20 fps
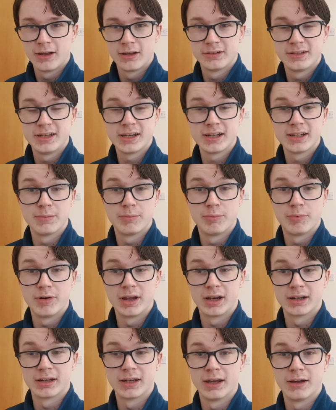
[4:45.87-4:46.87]
Taking a
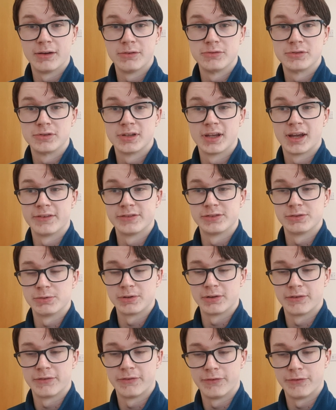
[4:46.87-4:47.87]
break now to have
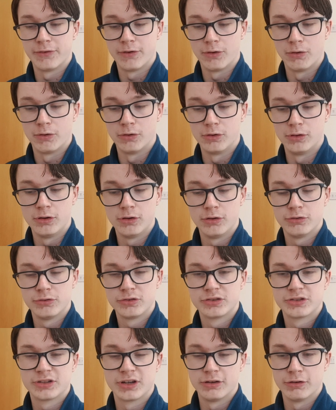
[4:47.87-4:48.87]
something for
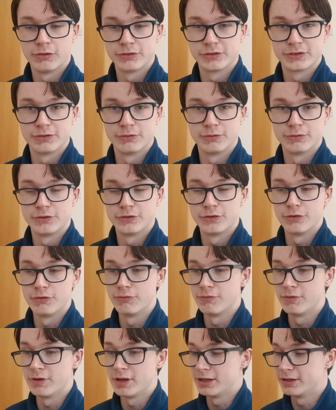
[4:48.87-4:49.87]
lunch and also to
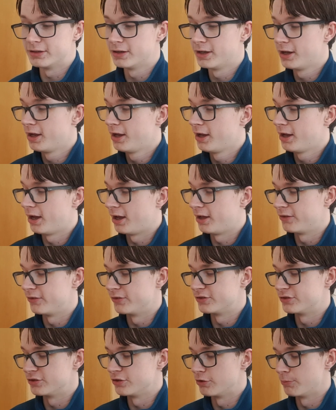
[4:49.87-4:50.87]
read
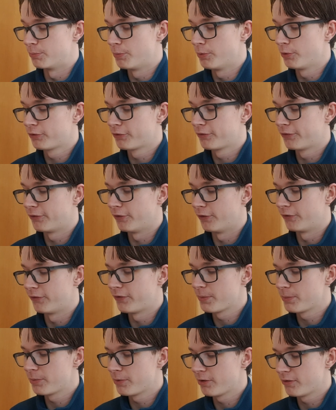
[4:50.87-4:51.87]
this new book for
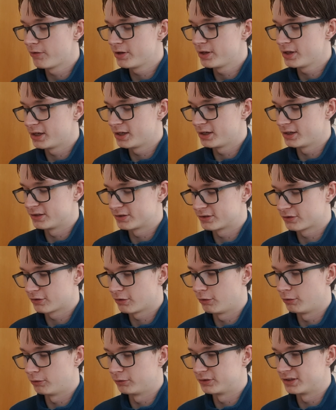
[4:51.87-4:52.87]
February. It is
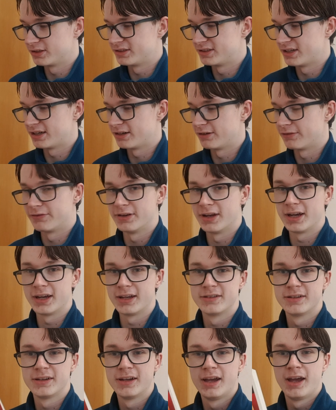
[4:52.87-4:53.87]
called Dead of
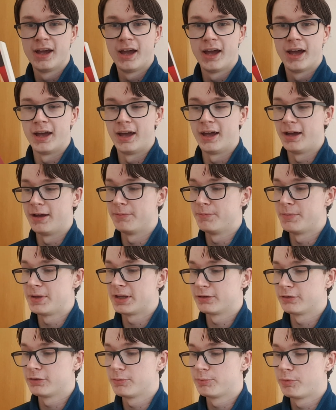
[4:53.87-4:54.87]
Night.
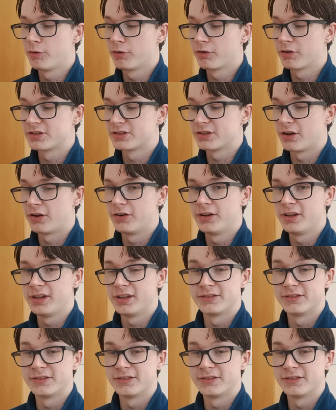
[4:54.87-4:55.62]
Making good progress on it.